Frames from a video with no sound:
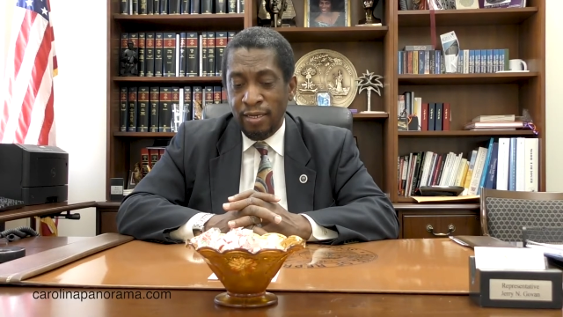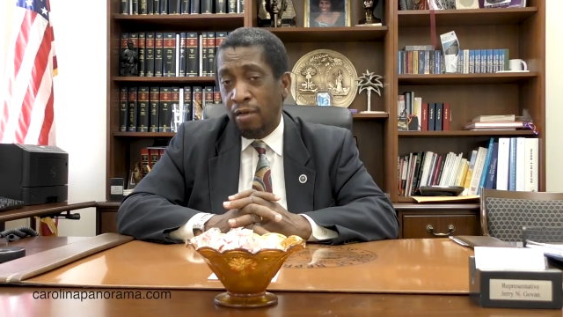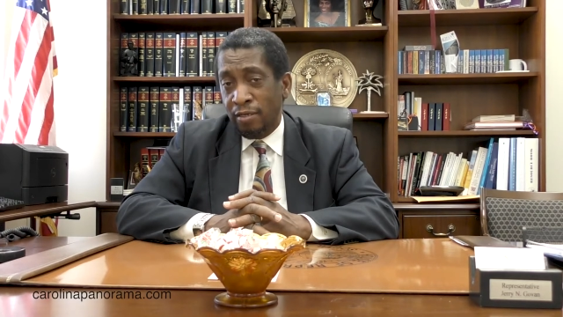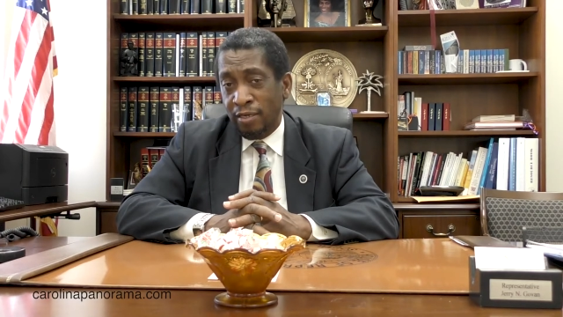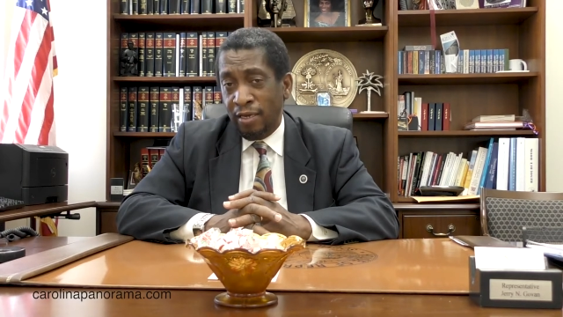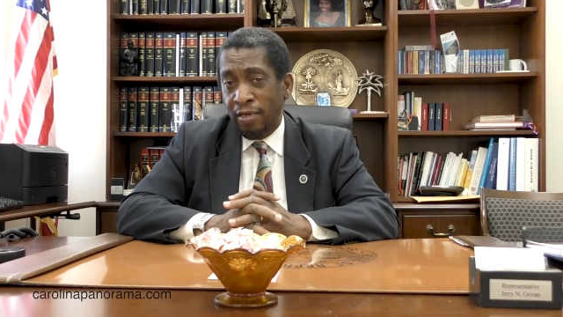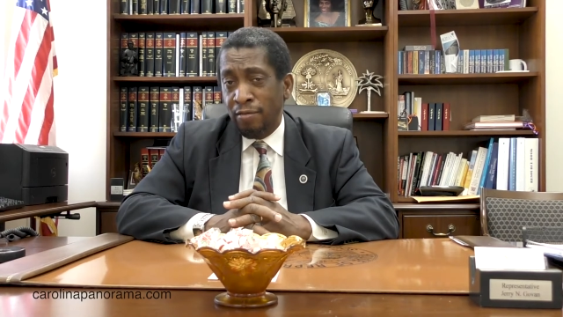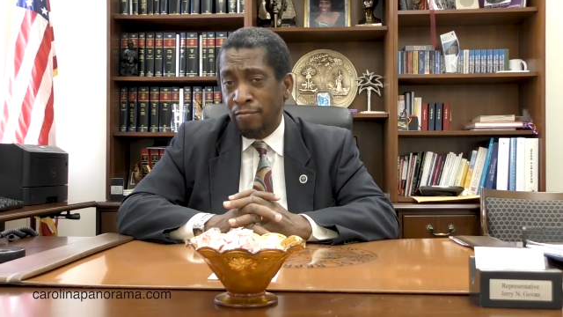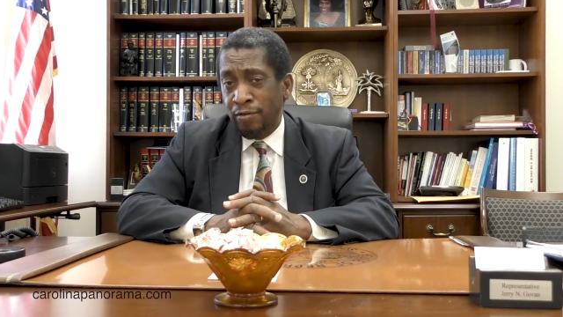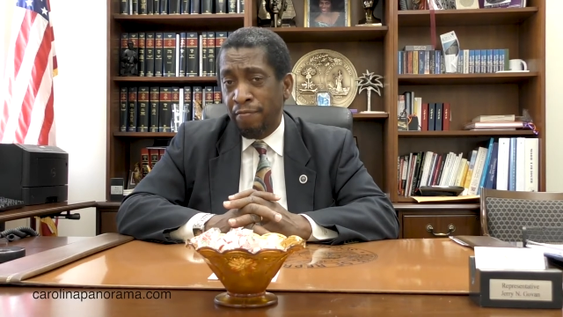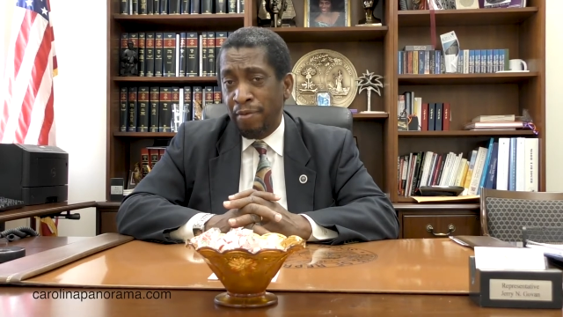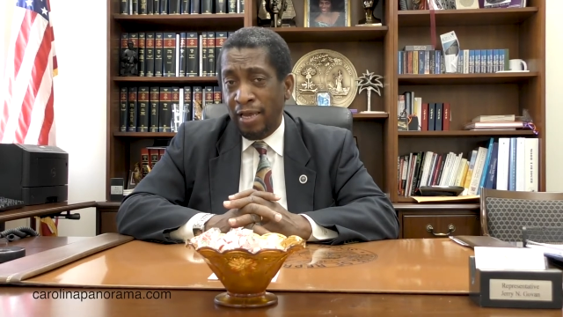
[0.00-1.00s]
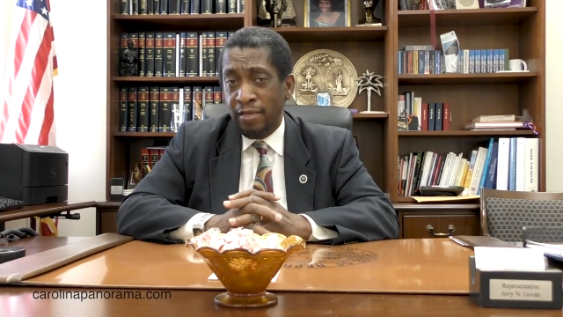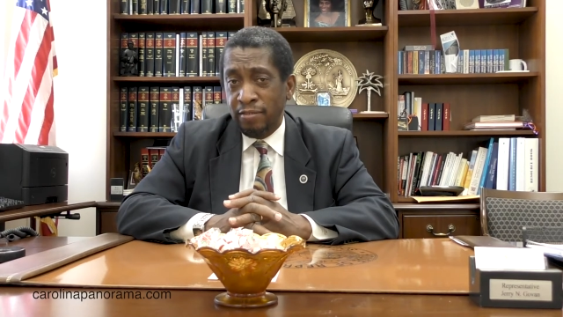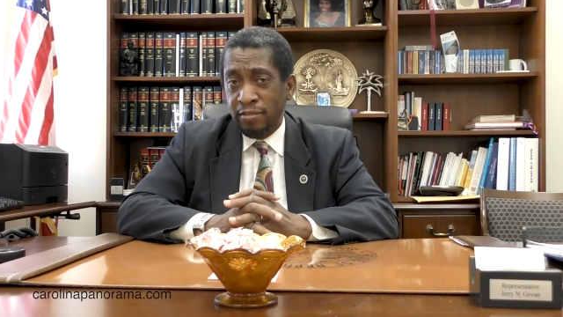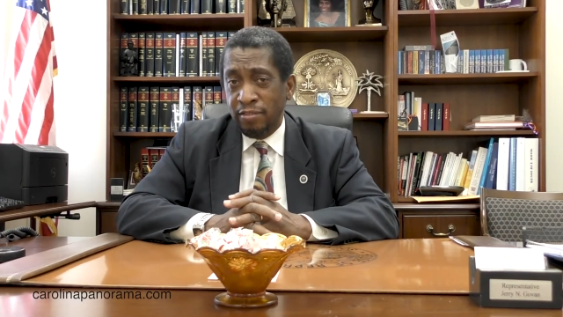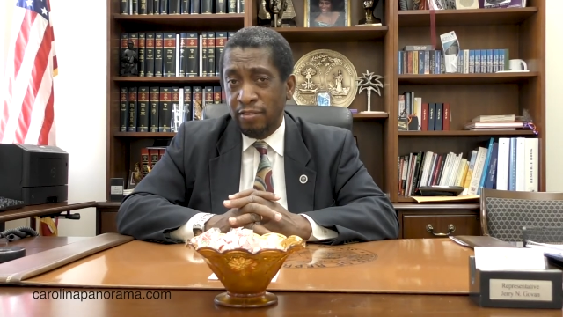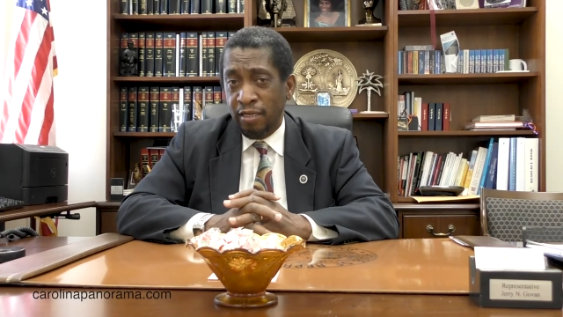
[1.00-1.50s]
Again, we passed
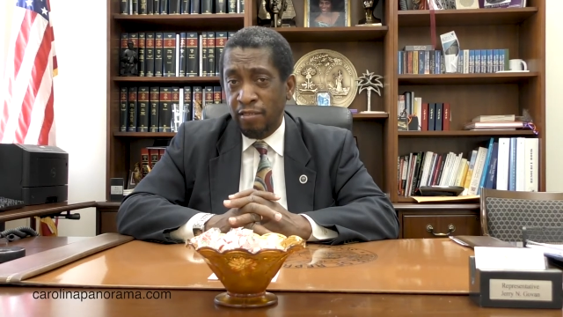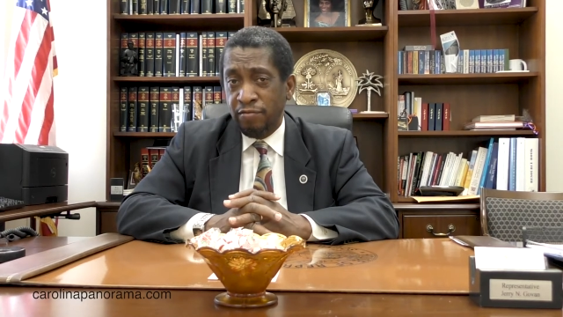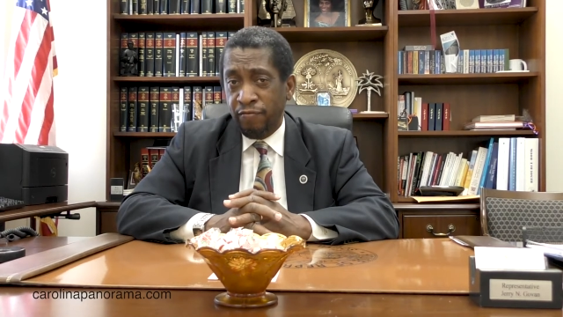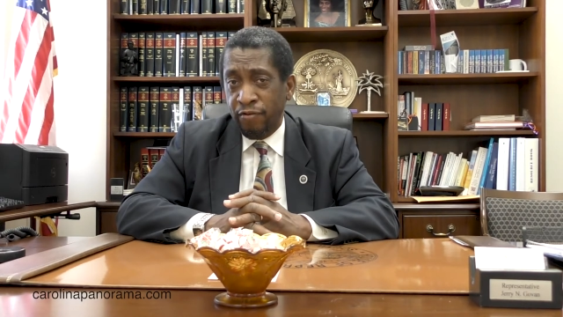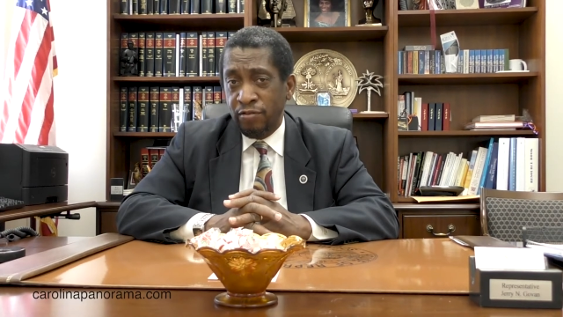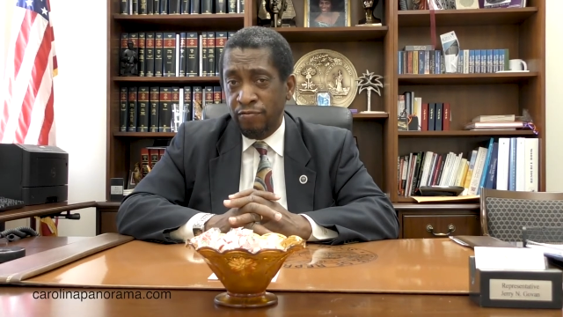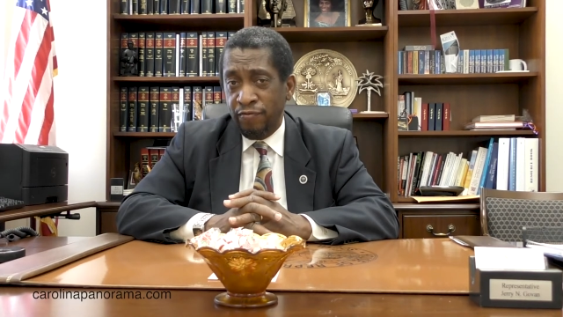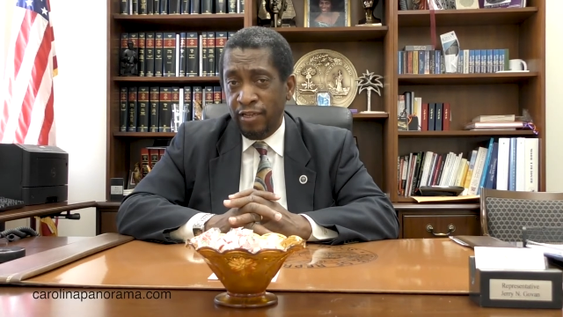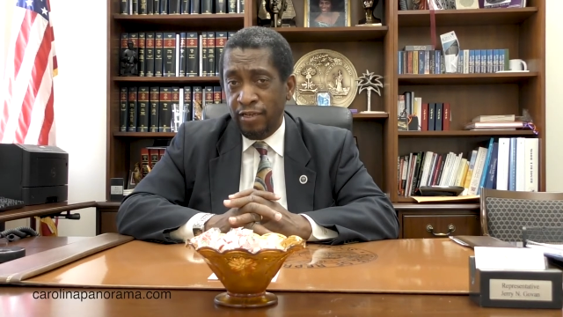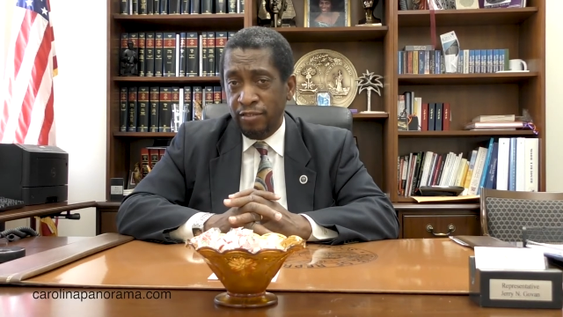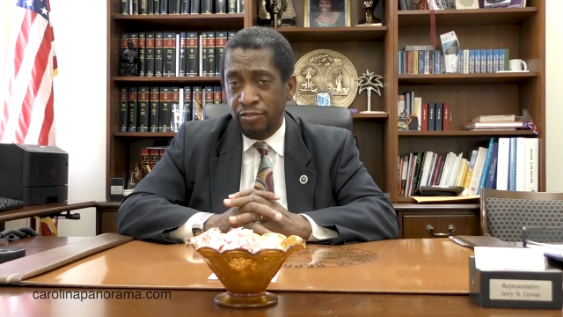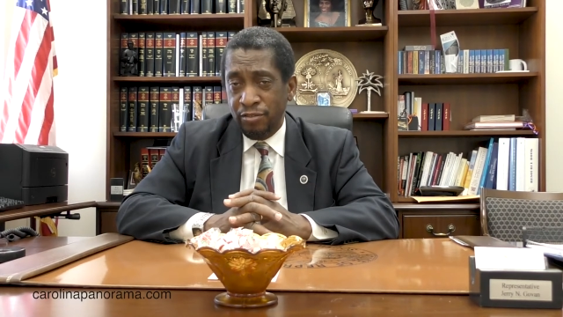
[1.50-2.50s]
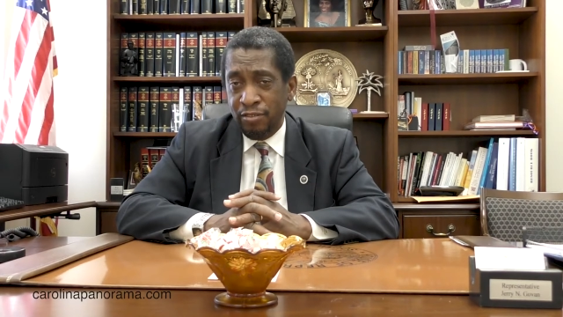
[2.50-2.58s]
the state's first financial